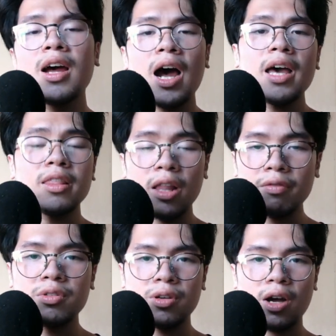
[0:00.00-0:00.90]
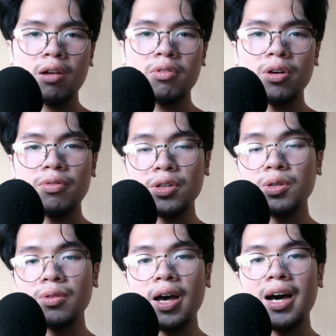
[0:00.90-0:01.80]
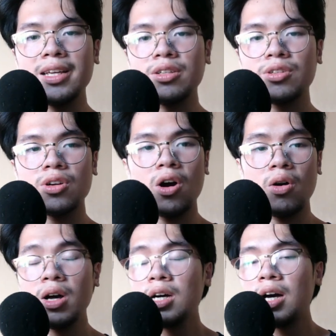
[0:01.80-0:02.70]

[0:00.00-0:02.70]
I'd love to cover for you guys, so